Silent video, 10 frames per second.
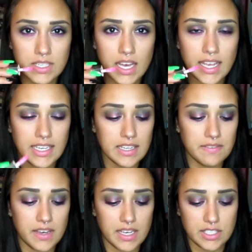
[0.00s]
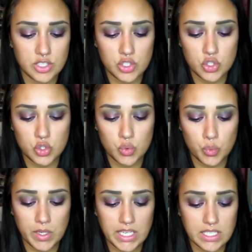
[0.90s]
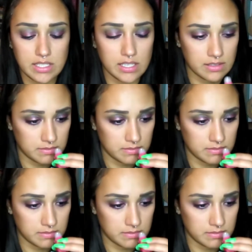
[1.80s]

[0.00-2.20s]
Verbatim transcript: kind of a sweet